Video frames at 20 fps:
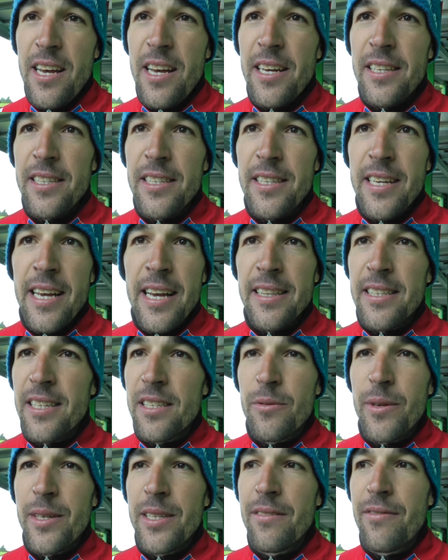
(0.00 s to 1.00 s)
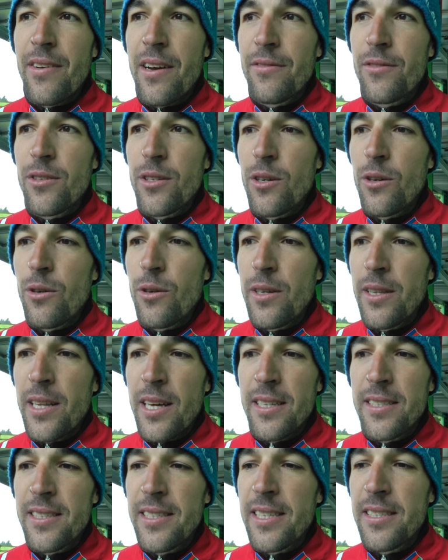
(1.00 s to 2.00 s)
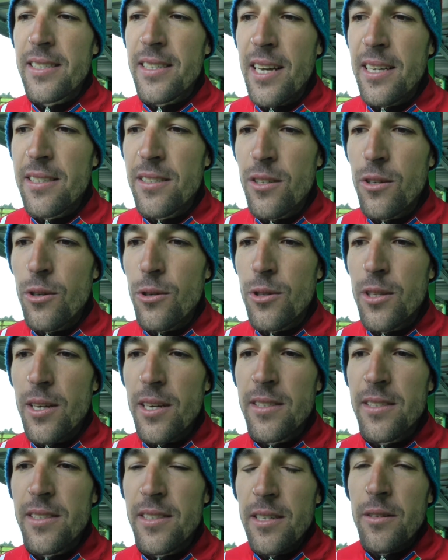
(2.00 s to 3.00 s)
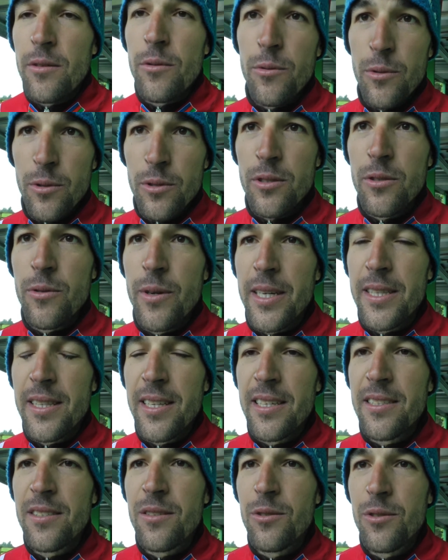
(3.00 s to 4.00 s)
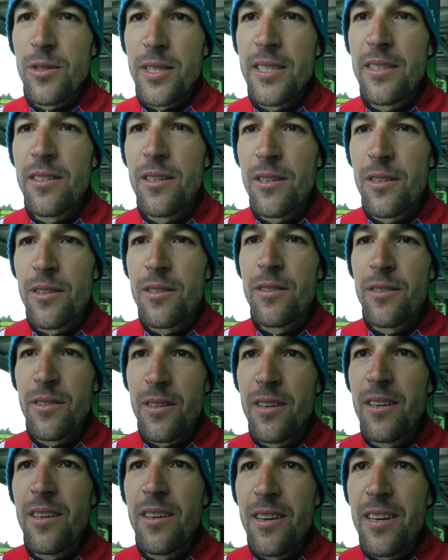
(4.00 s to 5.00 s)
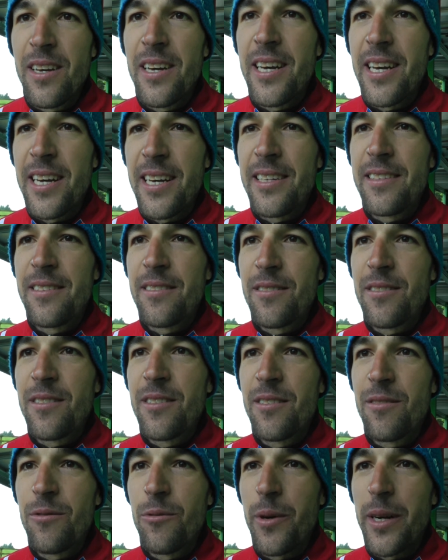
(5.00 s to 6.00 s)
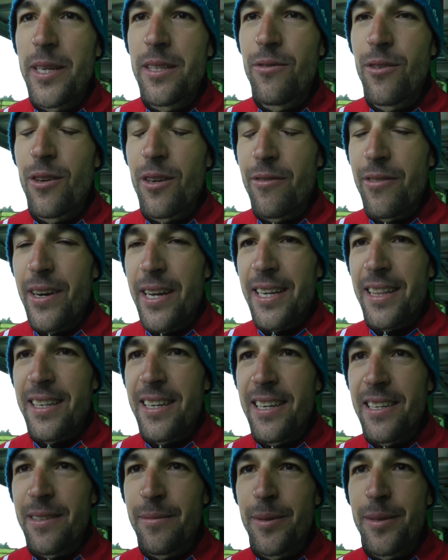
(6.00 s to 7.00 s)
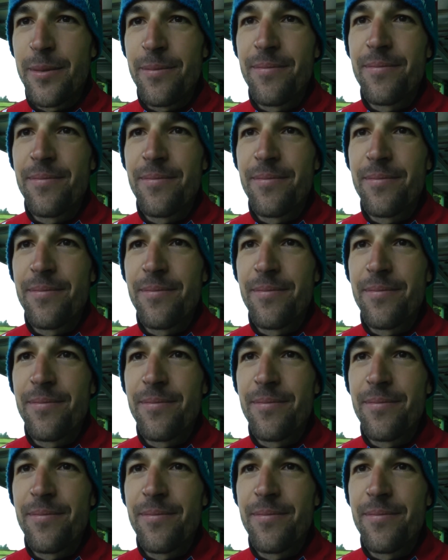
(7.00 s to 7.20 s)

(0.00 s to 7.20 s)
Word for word: And in the end, at twenty-five to go, another six guys caught us, and then it was quite nice to sit down and wait for the final climb.